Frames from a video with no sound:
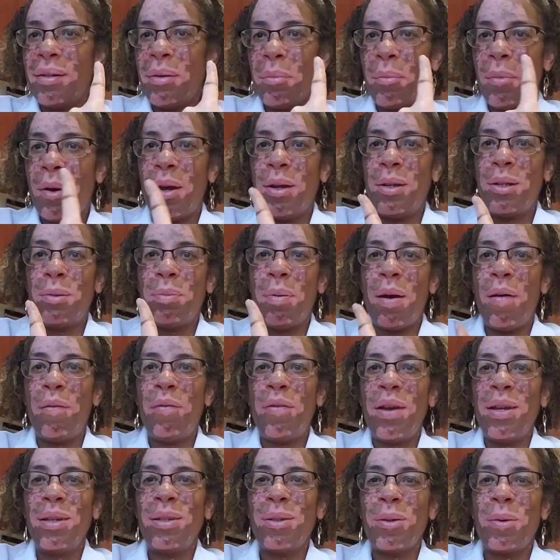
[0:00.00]
Why is my
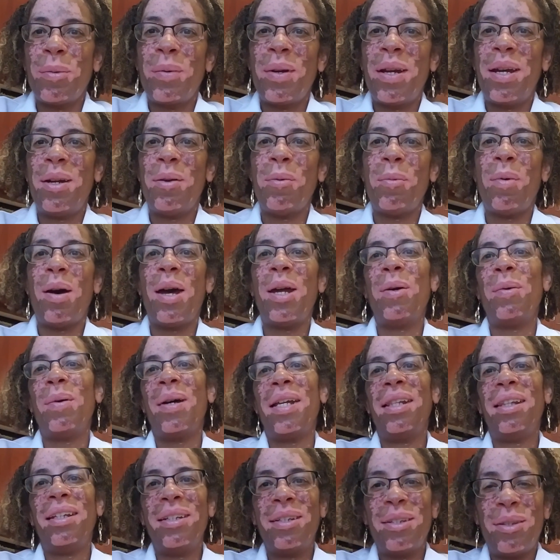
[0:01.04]
face so red and why do I
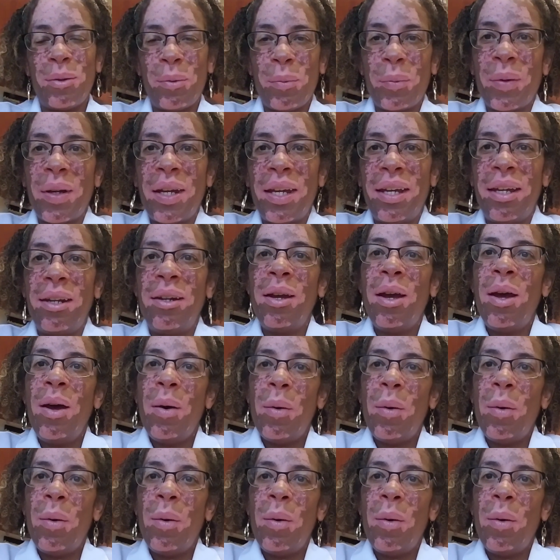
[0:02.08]
look so red?